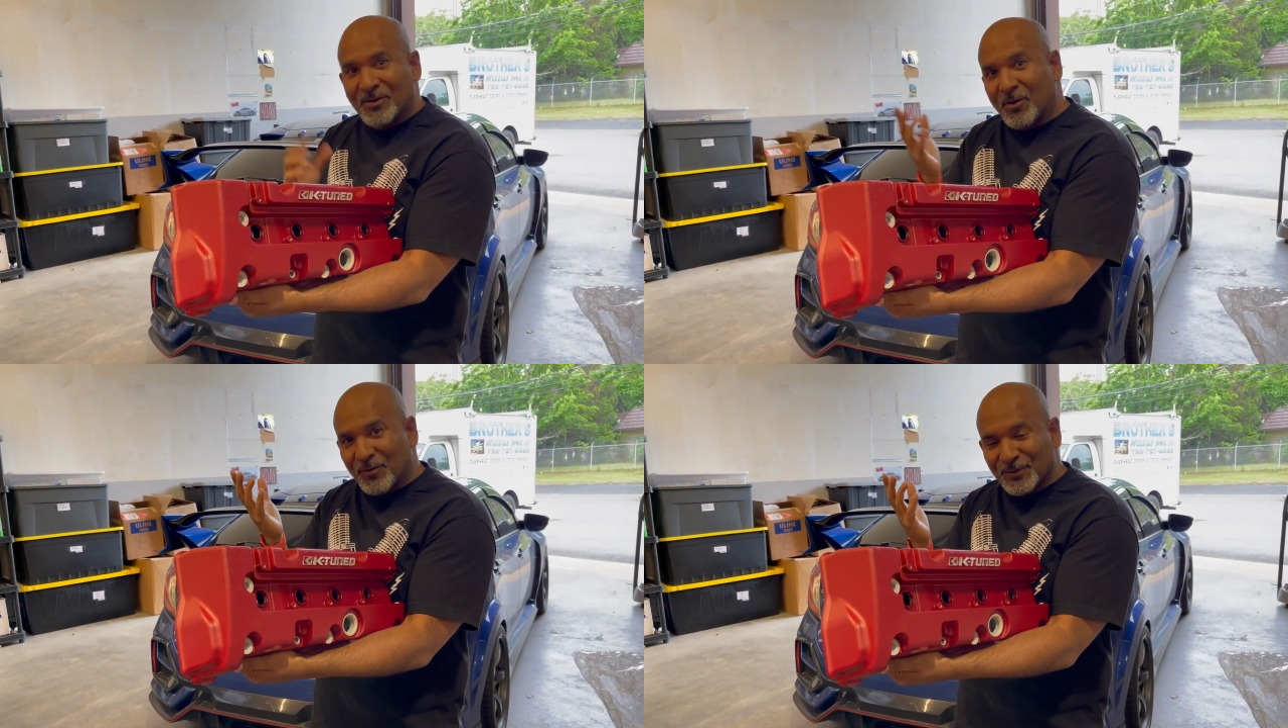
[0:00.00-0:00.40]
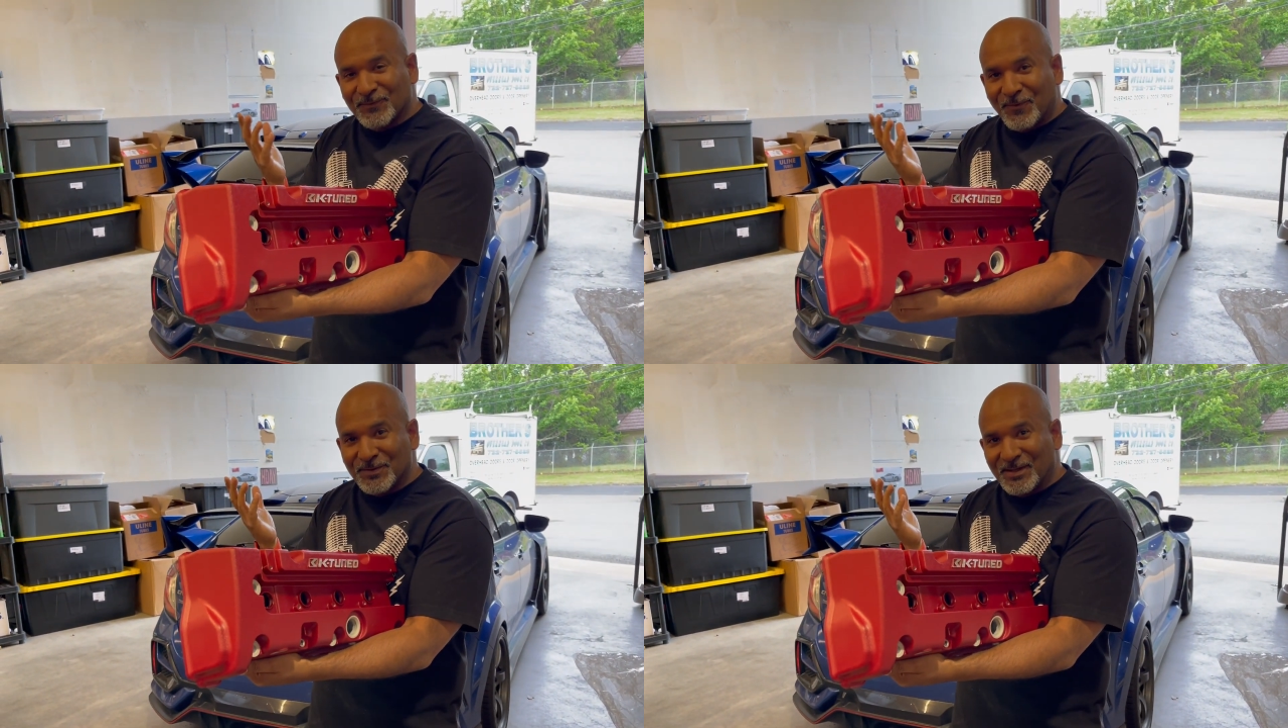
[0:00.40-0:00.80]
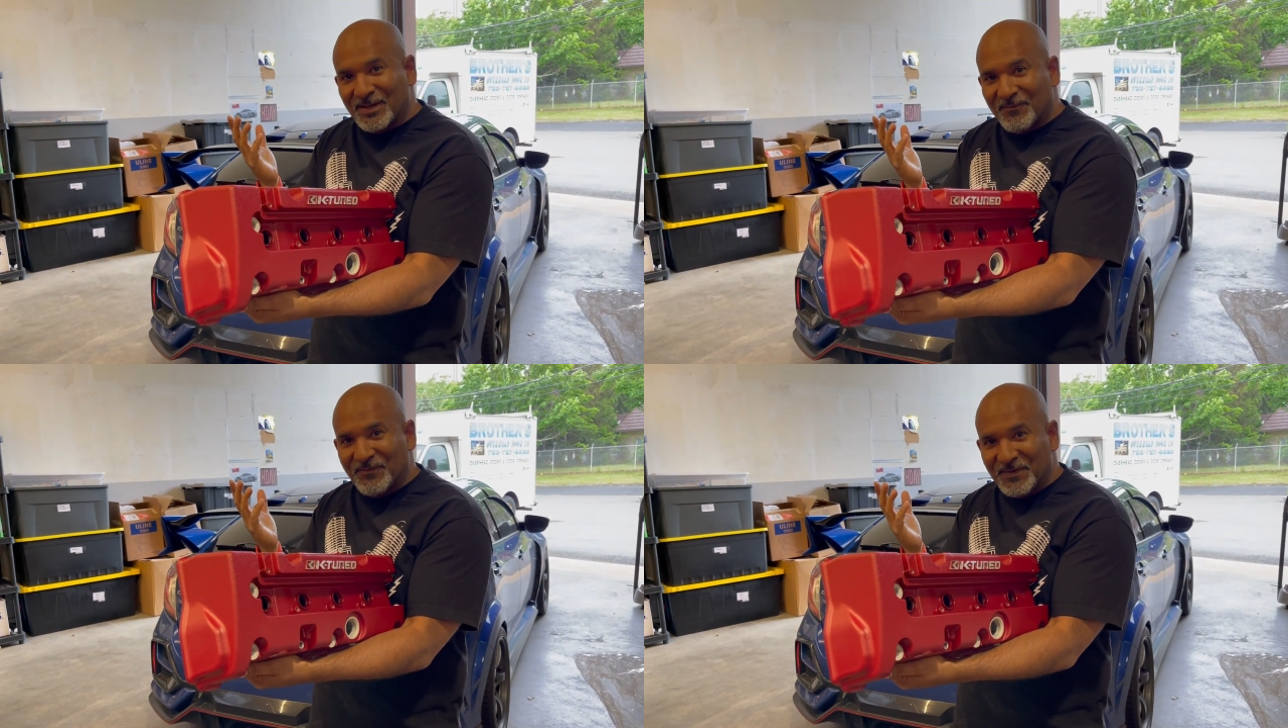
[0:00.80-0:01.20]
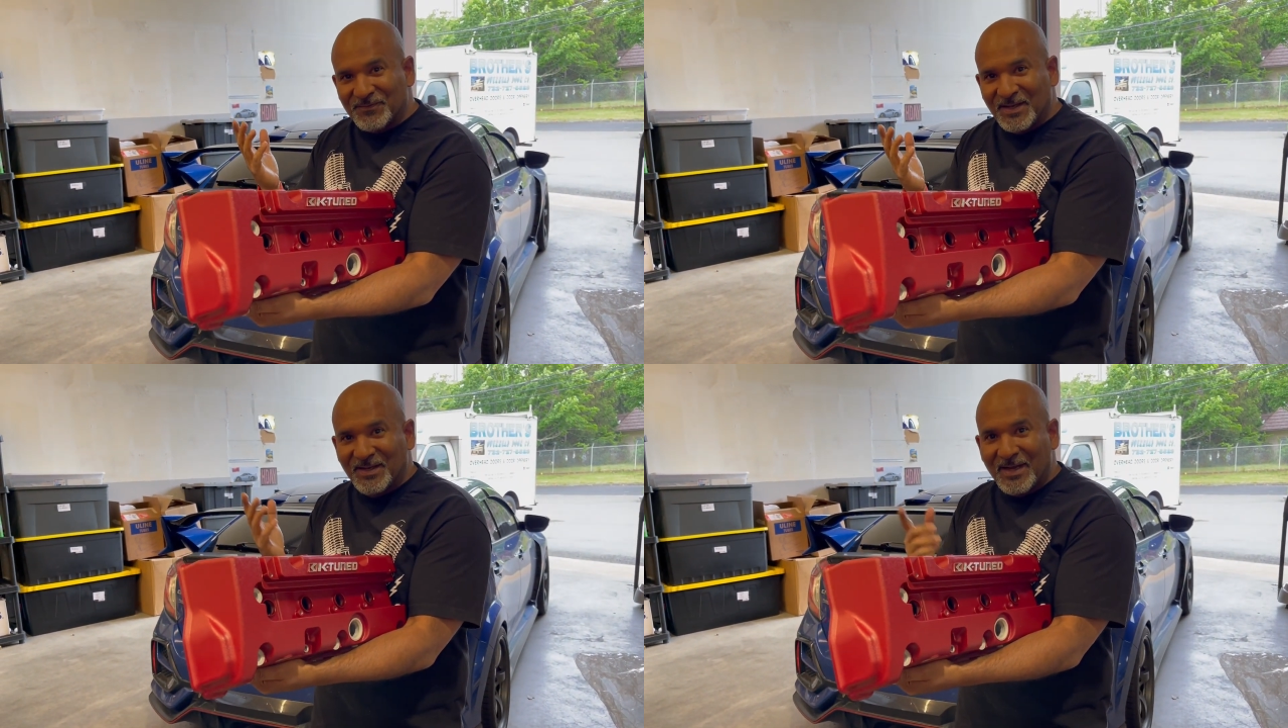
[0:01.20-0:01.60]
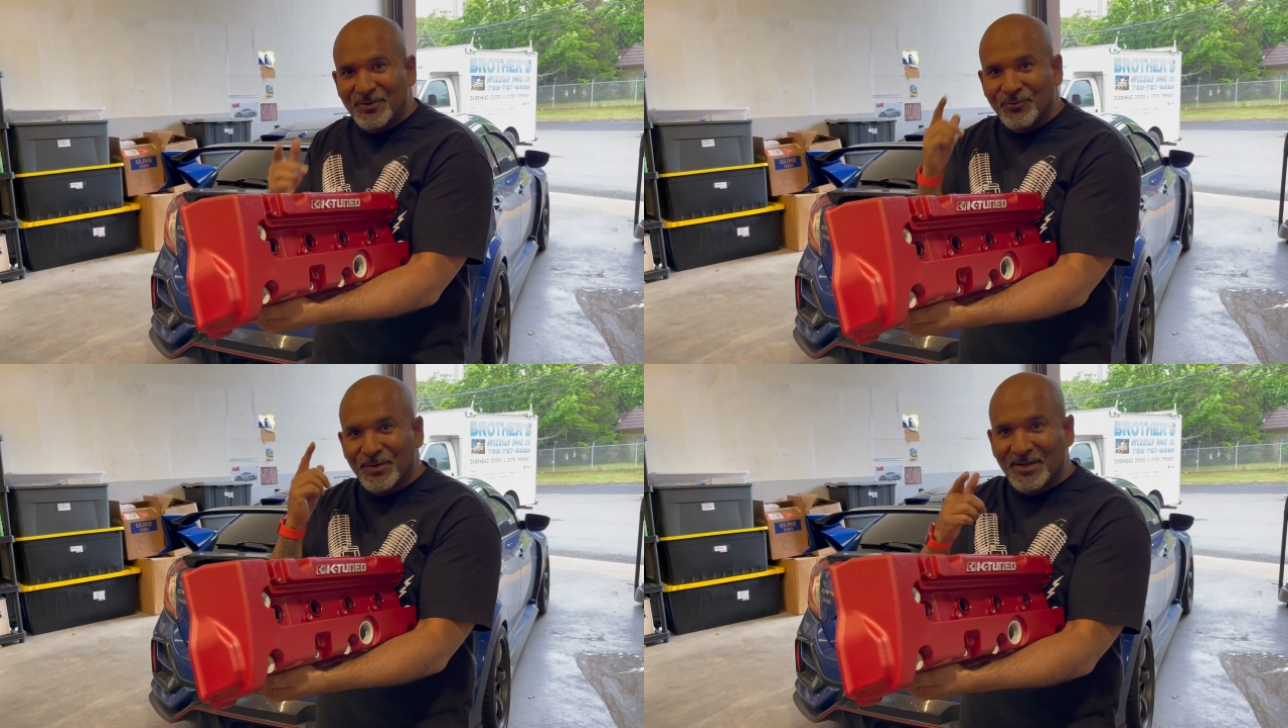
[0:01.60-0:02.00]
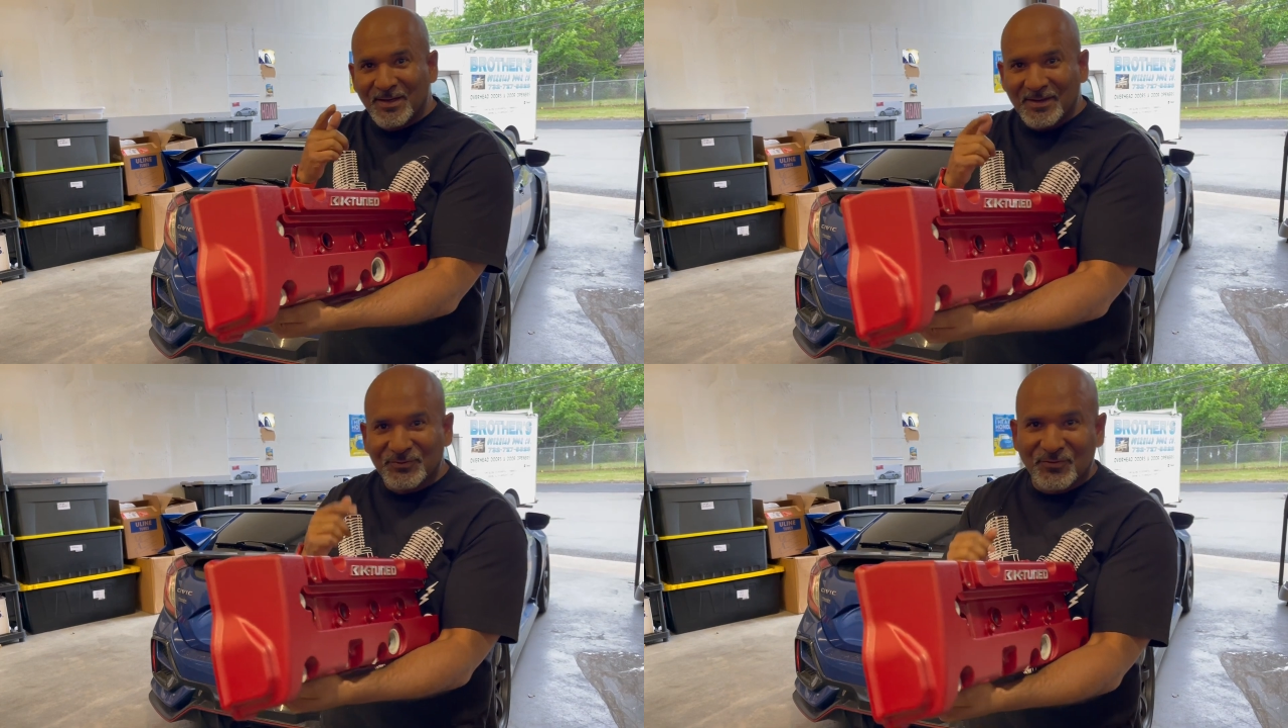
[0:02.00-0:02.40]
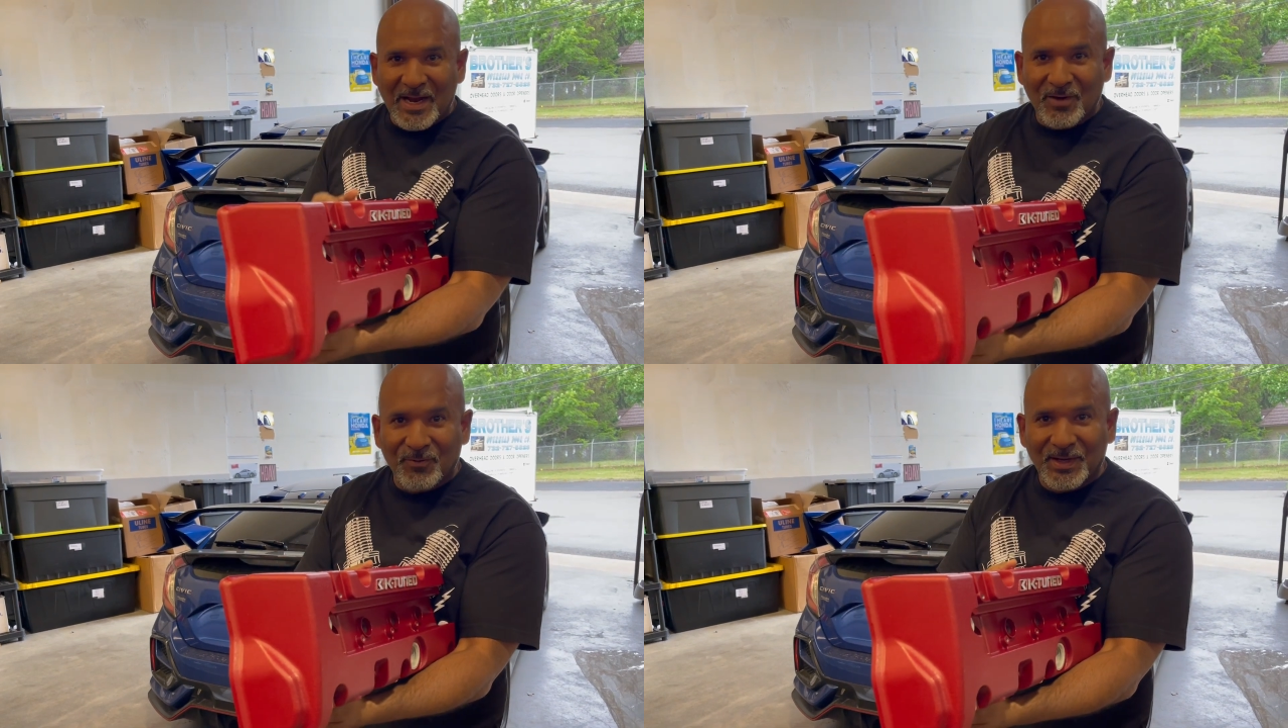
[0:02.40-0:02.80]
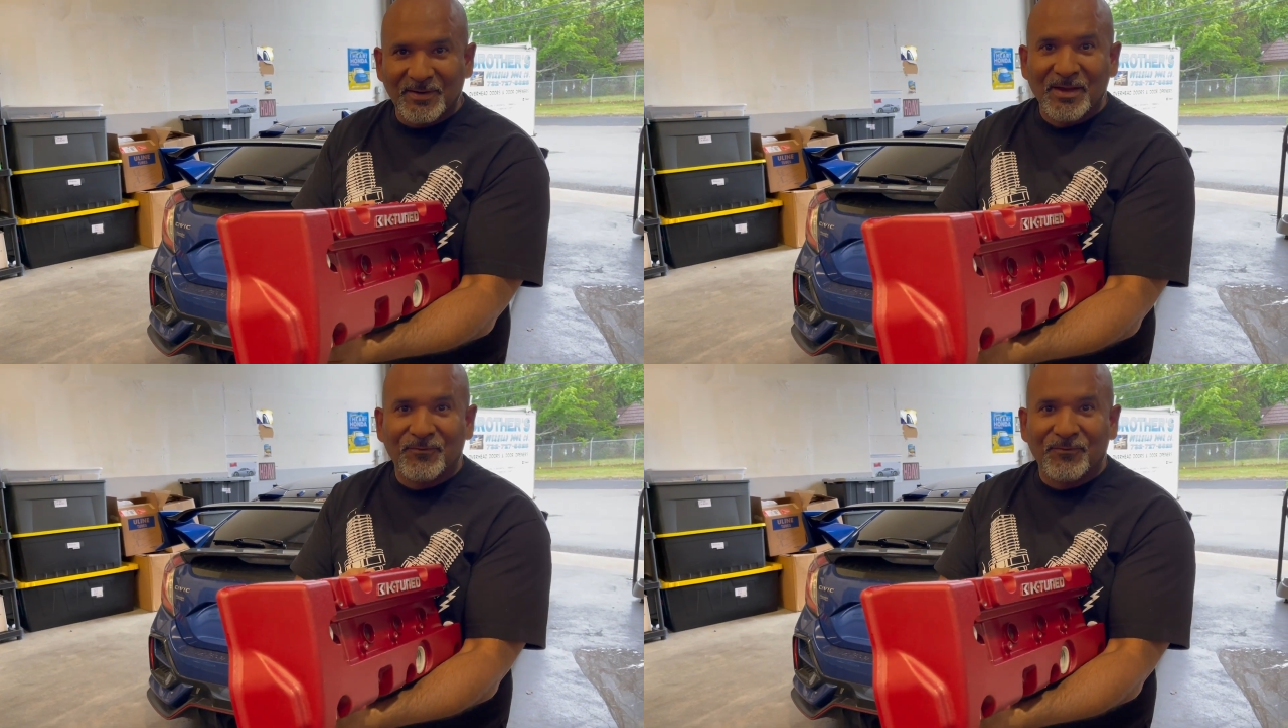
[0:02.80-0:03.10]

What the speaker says: August 14 and 15 at New England Dragway